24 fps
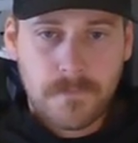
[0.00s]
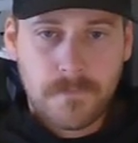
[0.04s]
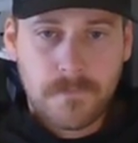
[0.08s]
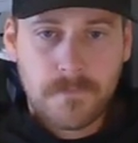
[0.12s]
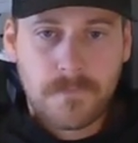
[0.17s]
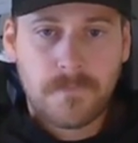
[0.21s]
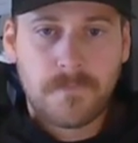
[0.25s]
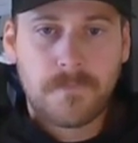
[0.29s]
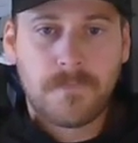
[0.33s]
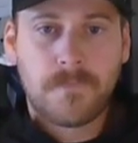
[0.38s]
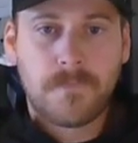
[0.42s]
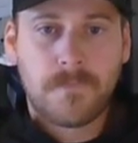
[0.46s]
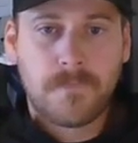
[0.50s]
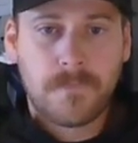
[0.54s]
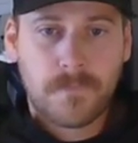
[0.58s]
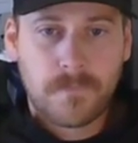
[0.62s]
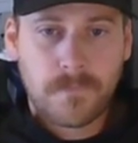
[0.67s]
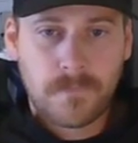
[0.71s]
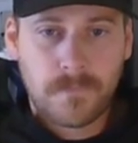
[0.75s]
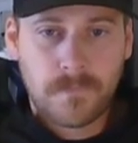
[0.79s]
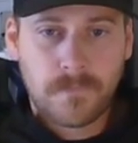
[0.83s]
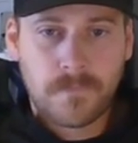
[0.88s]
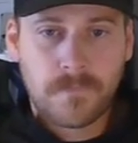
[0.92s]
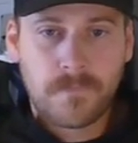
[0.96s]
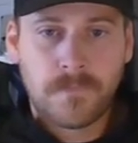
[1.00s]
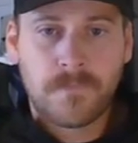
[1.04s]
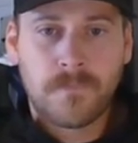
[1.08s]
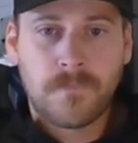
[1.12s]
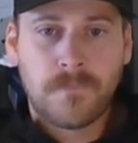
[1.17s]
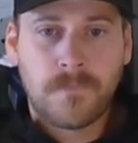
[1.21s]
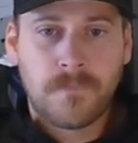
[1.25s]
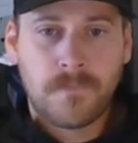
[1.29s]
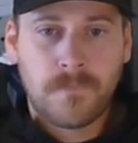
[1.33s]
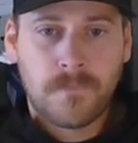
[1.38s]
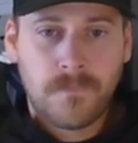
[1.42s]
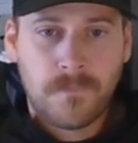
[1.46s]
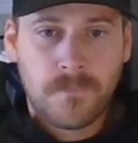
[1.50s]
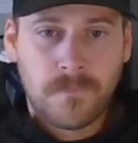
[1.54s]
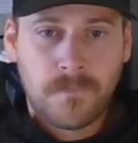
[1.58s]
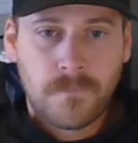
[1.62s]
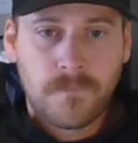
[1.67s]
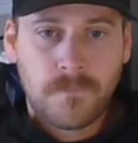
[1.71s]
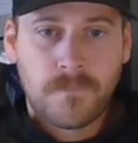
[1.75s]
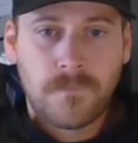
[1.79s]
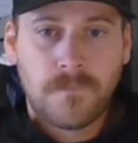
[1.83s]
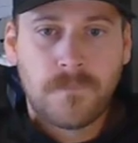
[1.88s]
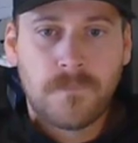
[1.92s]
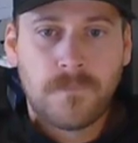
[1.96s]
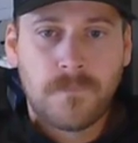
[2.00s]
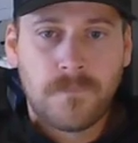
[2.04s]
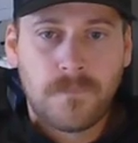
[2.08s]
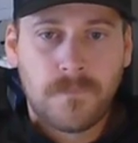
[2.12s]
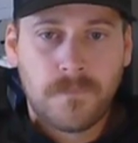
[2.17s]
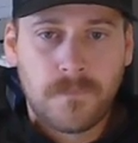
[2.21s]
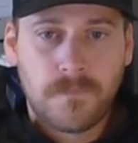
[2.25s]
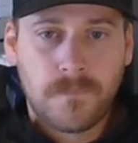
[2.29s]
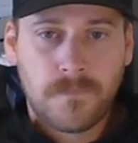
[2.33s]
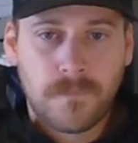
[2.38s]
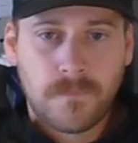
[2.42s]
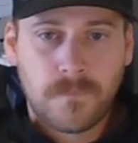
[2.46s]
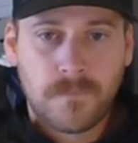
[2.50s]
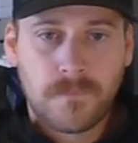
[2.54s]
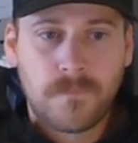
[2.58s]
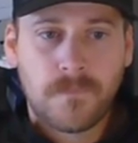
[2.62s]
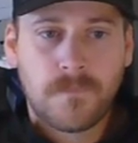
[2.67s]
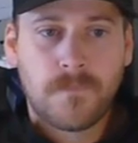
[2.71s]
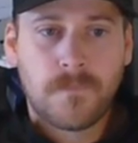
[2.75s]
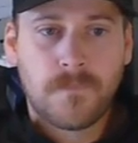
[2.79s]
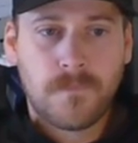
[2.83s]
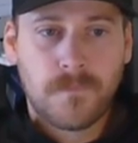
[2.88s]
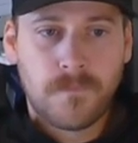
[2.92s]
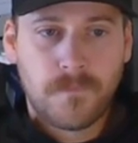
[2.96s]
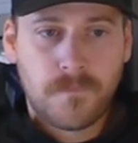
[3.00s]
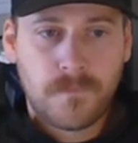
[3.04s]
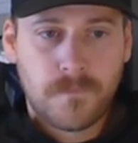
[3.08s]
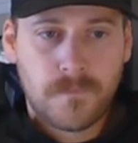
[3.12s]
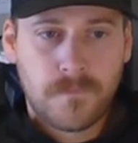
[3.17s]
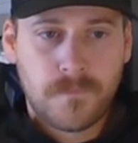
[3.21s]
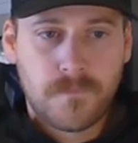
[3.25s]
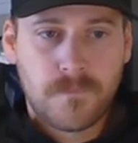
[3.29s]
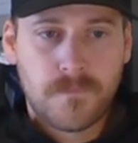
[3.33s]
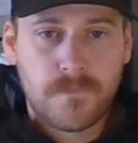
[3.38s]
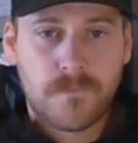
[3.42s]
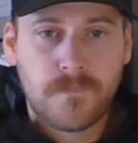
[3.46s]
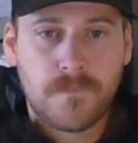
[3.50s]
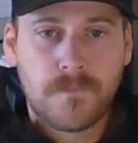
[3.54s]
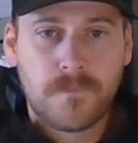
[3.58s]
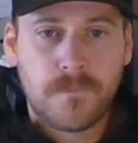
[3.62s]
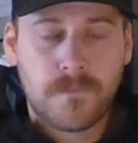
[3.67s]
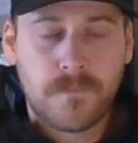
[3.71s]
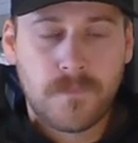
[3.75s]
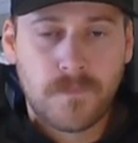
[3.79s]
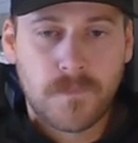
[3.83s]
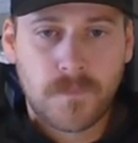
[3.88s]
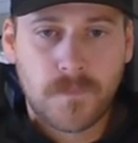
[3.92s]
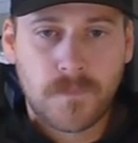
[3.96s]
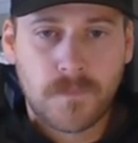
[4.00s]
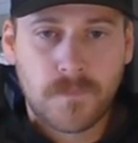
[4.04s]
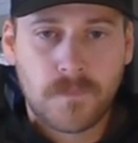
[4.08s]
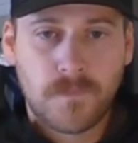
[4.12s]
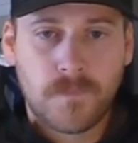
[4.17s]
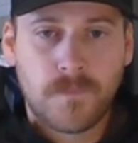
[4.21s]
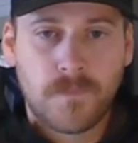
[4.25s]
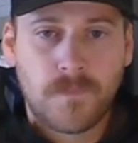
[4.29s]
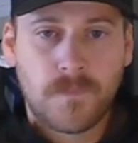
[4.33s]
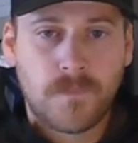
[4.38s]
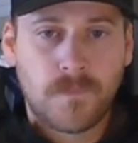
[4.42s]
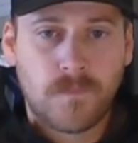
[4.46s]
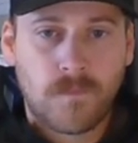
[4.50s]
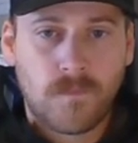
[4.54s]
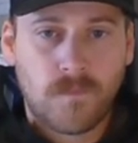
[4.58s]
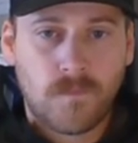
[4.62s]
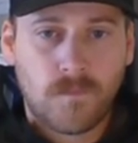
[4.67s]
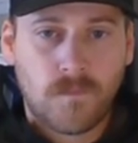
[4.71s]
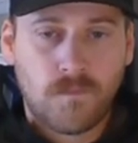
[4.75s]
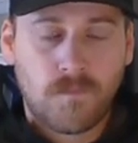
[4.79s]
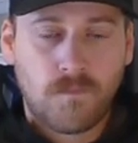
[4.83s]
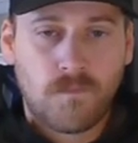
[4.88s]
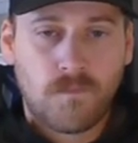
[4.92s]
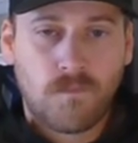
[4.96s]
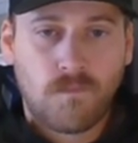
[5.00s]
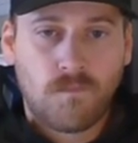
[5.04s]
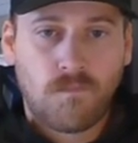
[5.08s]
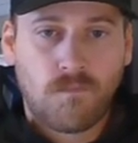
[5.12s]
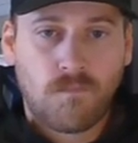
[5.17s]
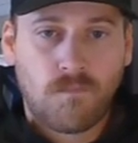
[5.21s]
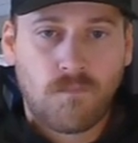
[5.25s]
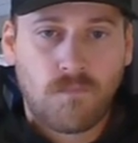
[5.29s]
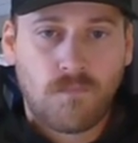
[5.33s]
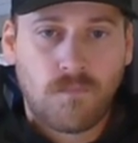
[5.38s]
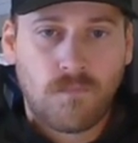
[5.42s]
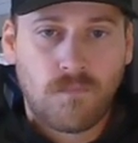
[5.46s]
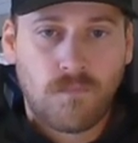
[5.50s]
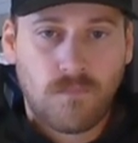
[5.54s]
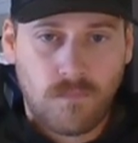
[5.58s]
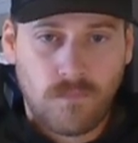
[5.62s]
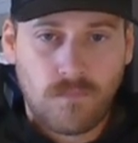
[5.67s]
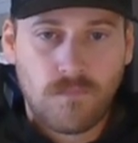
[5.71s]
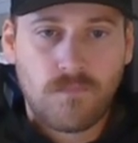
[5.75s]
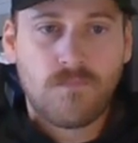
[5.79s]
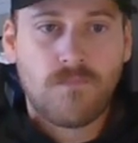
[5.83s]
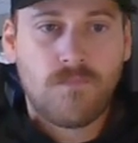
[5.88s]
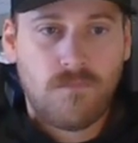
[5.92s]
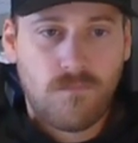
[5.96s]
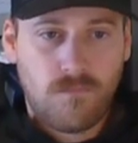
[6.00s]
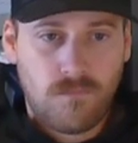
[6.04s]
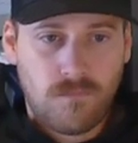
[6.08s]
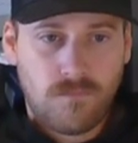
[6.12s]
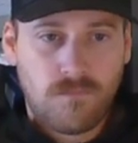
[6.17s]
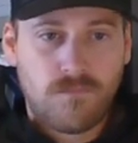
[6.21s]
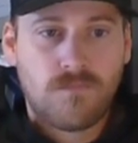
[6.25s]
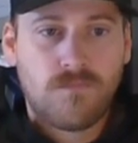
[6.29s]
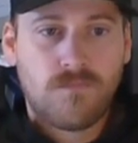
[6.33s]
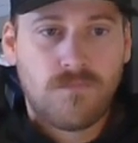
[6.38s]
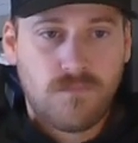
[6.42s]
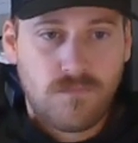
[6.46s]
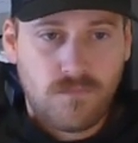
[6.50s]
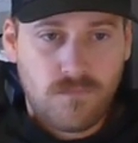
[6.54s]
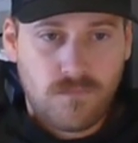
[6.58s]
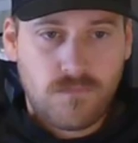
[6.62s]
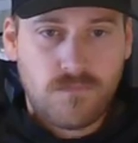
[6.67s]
(silent)